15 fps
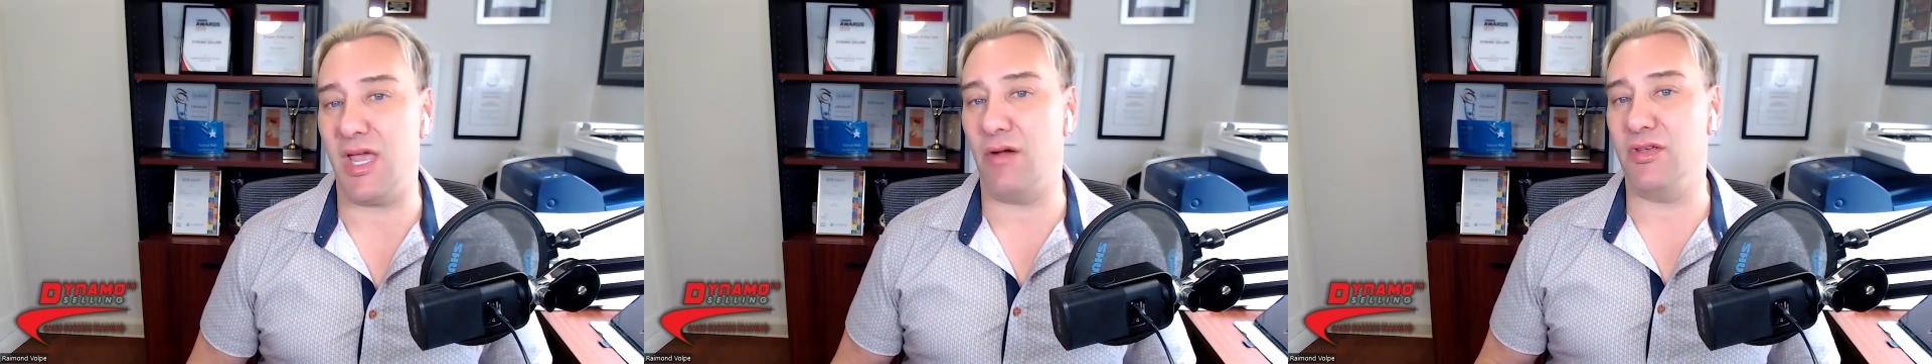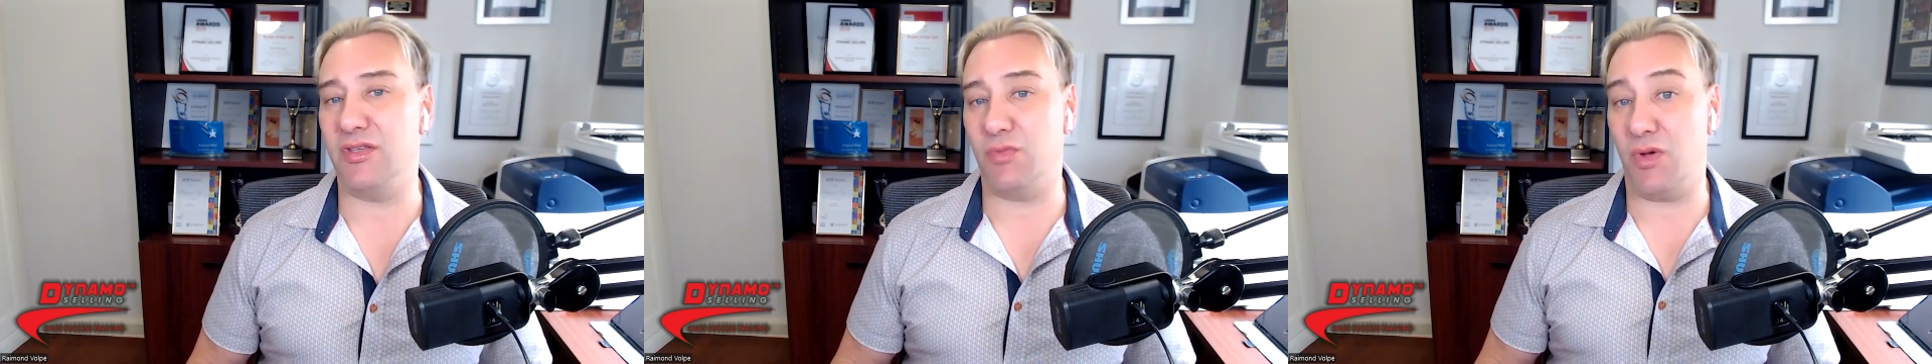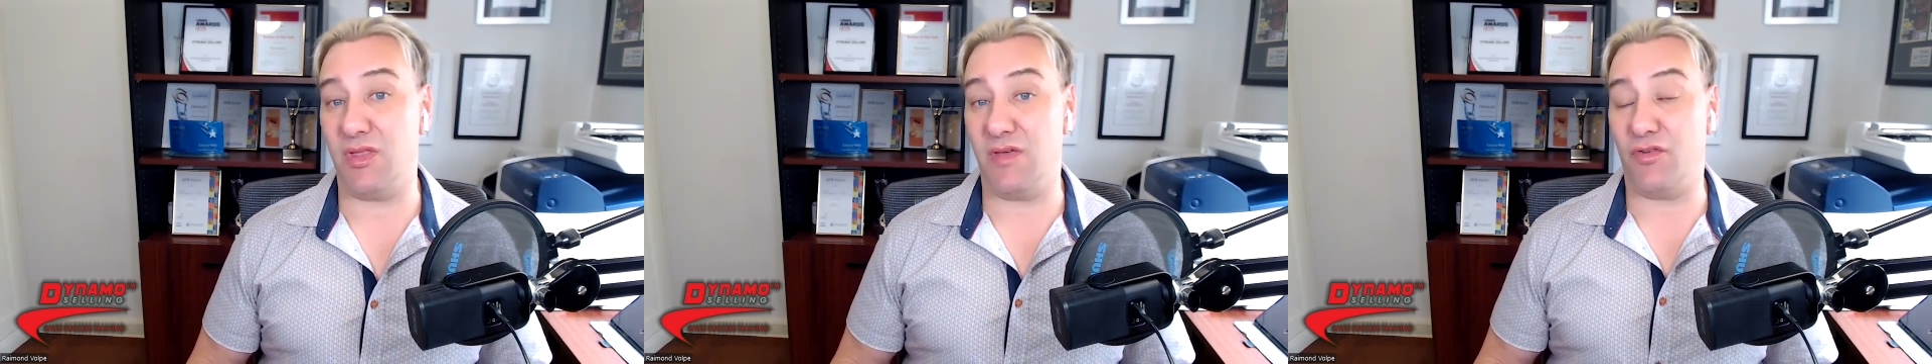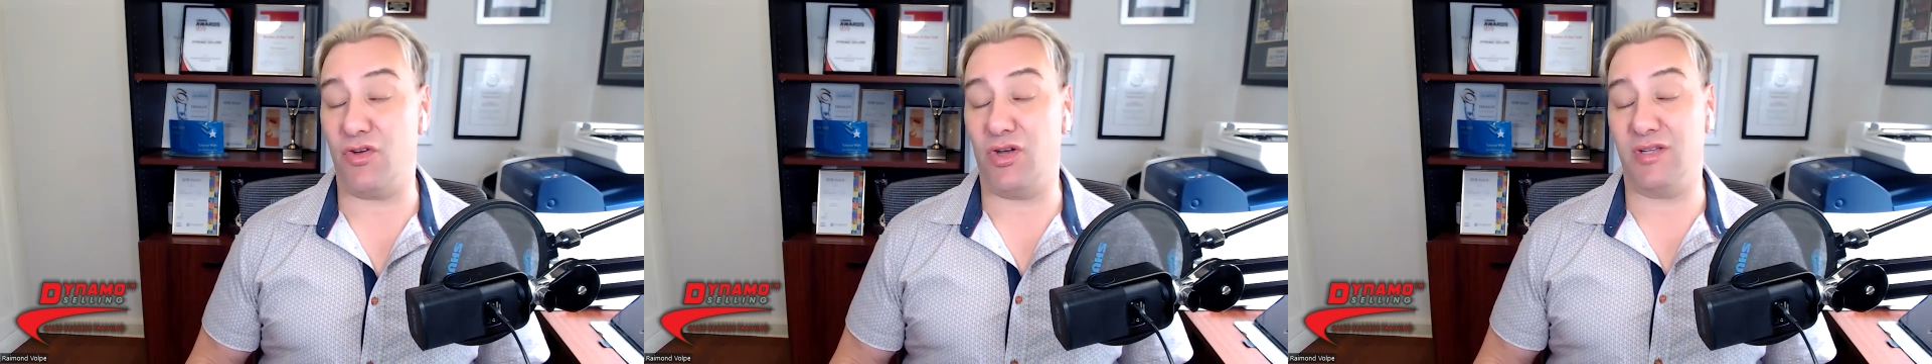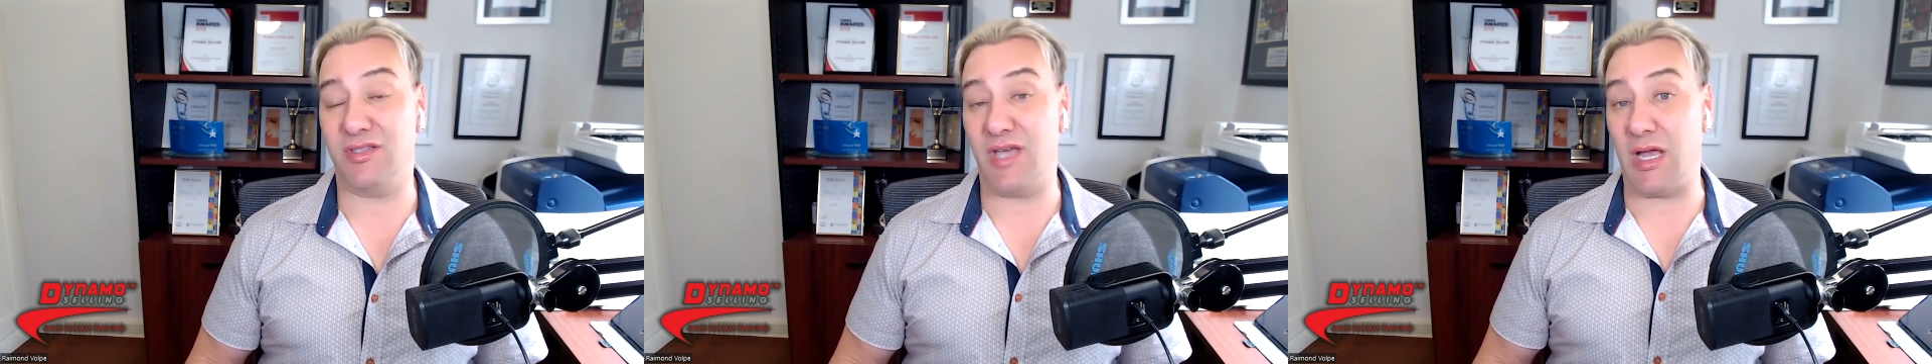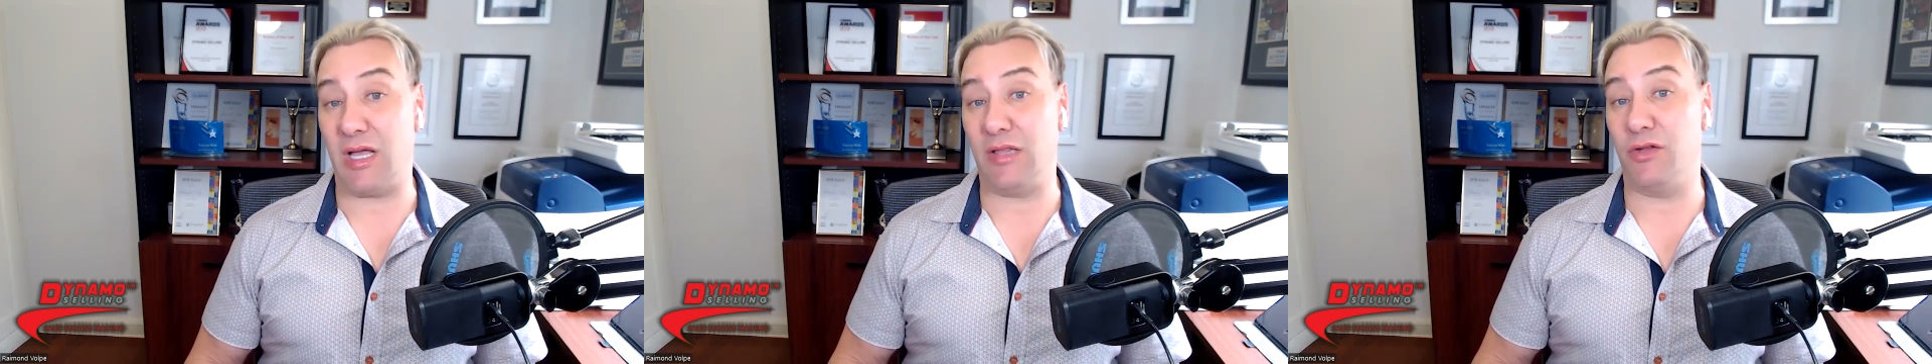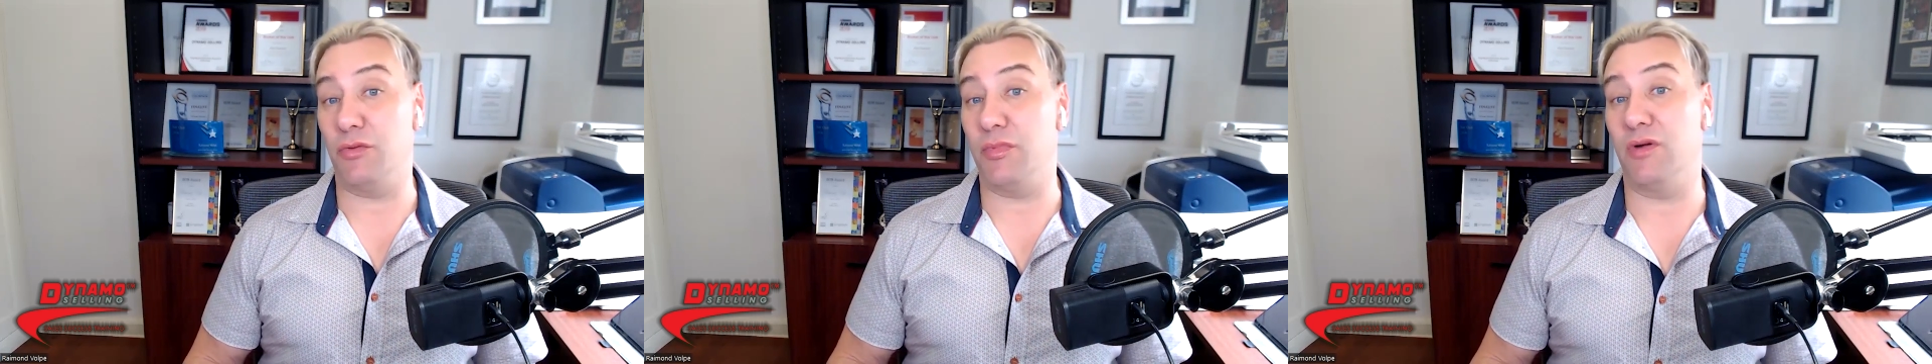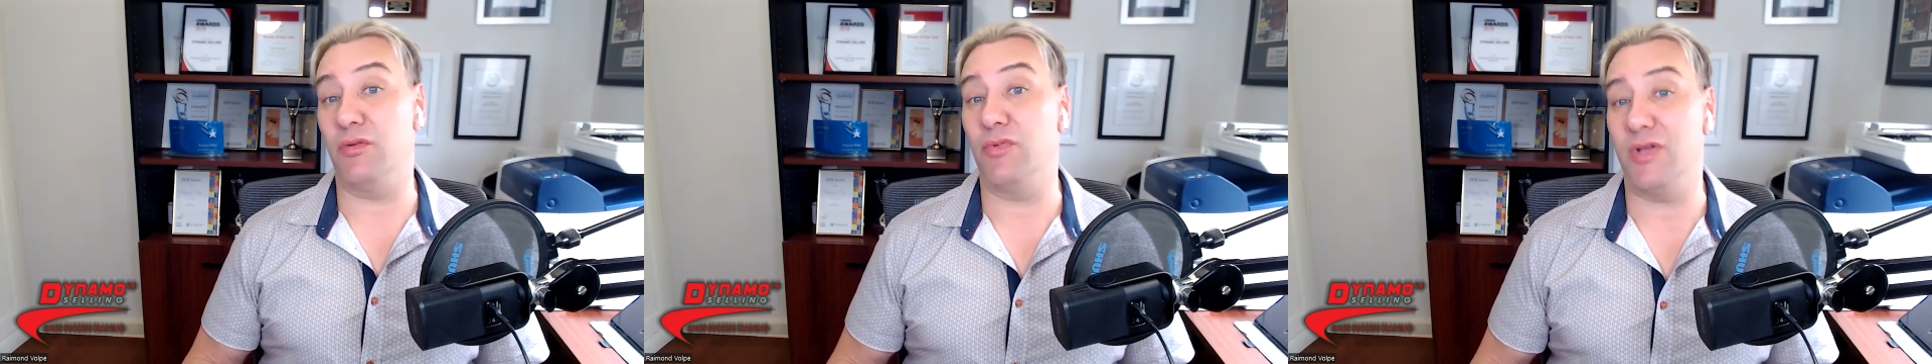areas where they've got to take a
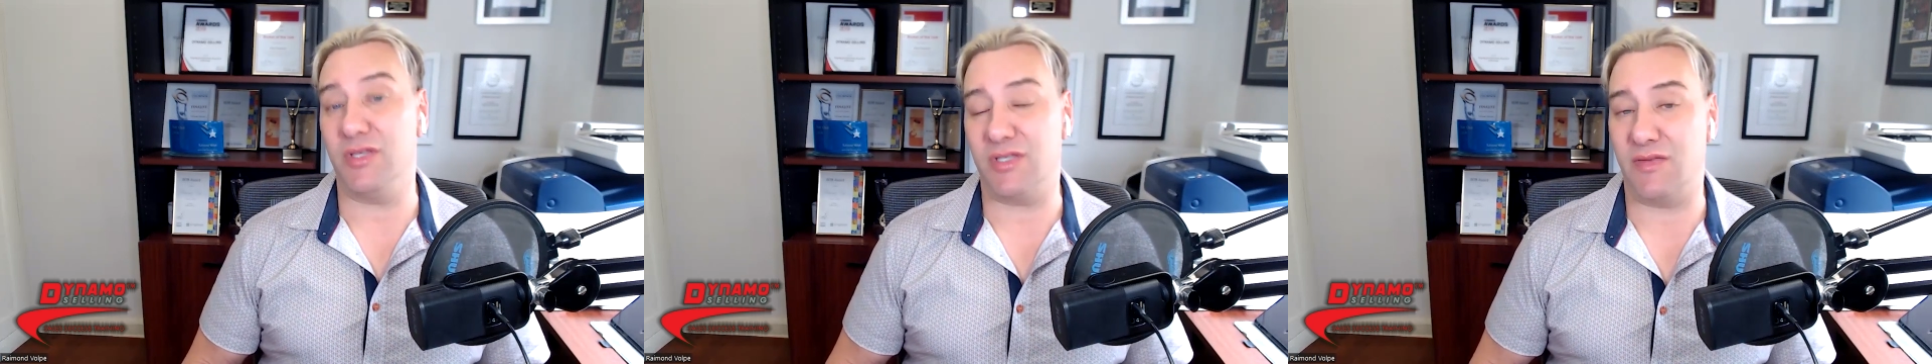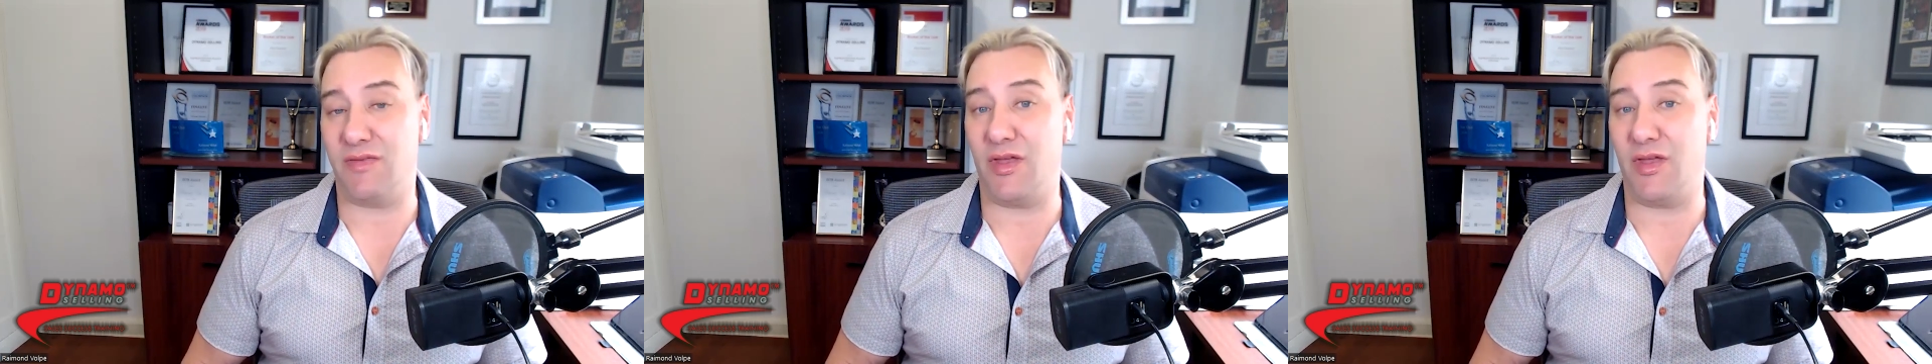little bit of risk.